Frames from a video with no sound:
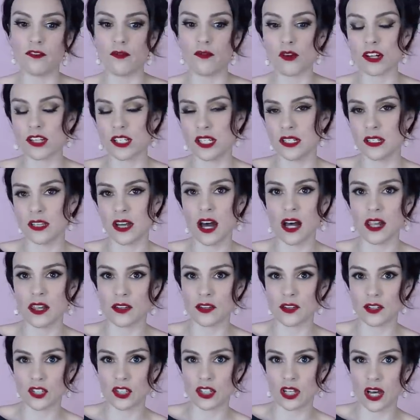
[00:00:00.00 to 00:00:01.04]
pay
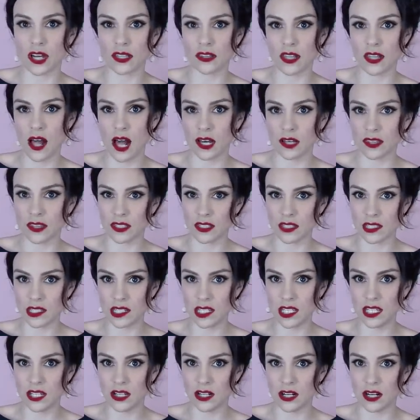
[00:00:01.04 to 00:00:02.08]
$14 to unlock
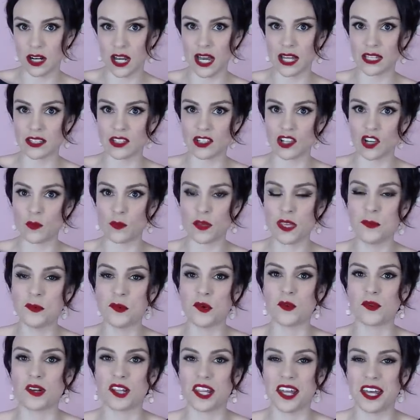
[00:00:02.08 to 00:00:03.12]
this tier. And so
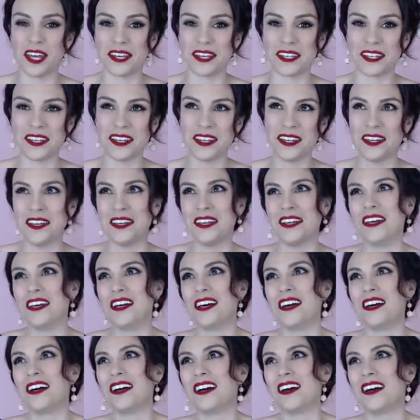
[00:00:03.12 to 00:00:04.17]
people were like
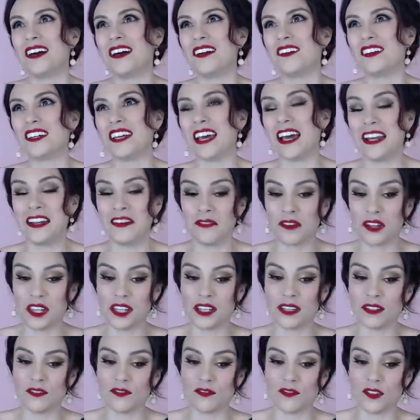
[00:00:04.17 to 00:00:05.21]
getting
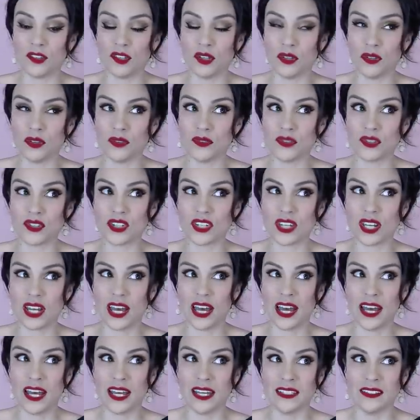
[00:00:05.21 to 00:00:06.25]
really confused
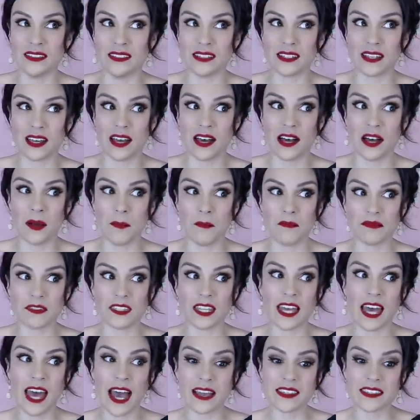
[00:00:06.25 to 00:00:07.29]
and
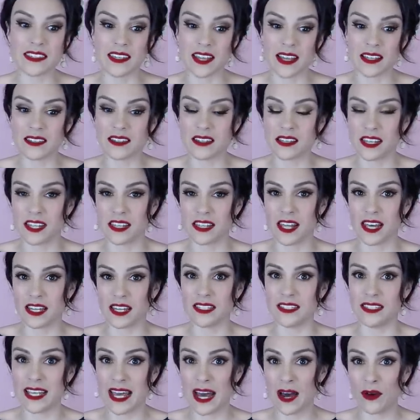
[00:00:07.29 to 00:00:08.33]
accidentally
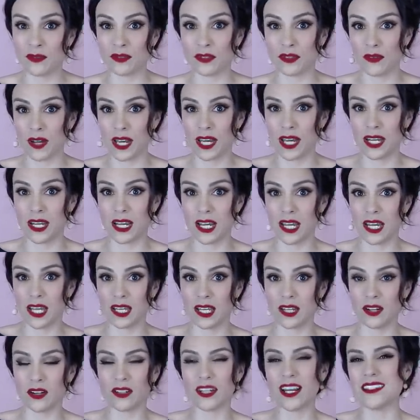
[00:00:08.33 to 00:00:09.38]
like
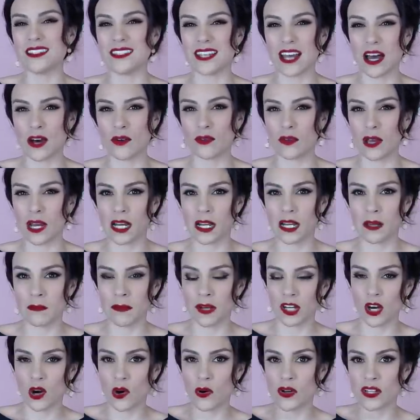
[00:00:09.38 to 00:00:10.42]
downgrading, or not
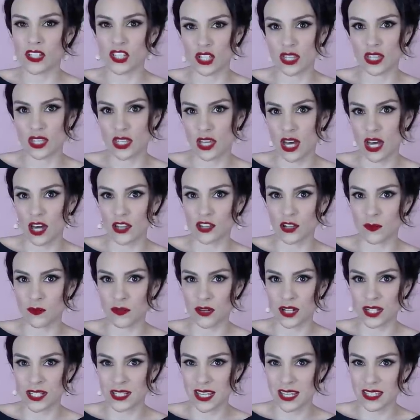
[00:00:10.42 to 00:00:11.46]
downgrading, but going to the
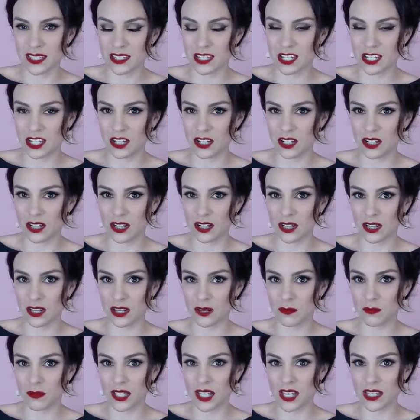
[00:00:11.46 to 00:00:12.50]
other princess
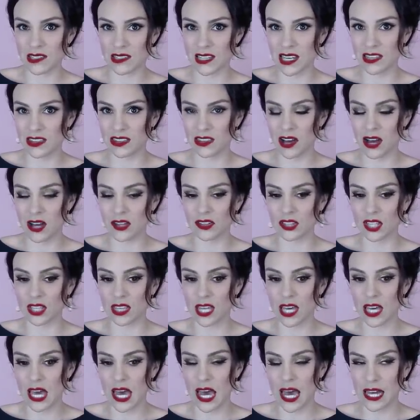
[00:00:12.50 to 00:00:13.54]
tier because they thought
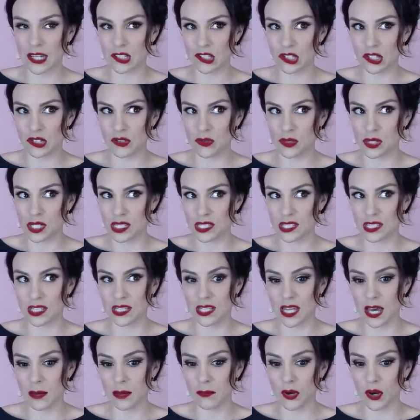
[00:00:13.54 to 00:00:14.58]
that they had to
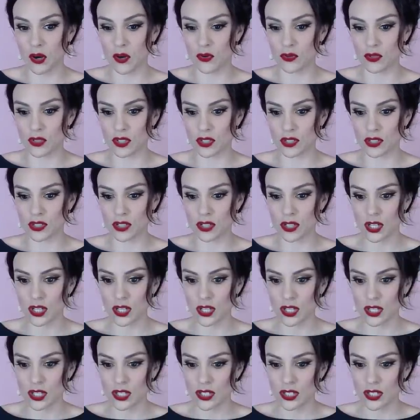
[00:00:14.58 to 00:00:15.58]
see that post.